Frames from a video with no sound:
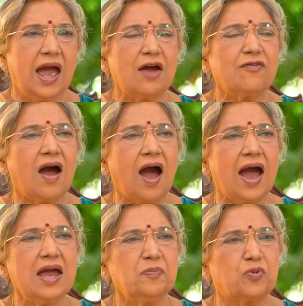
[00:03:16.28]
have
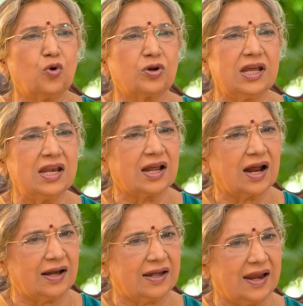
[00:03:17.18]
high protein
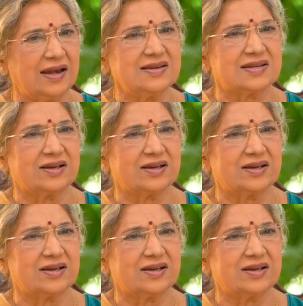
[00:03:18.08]
content.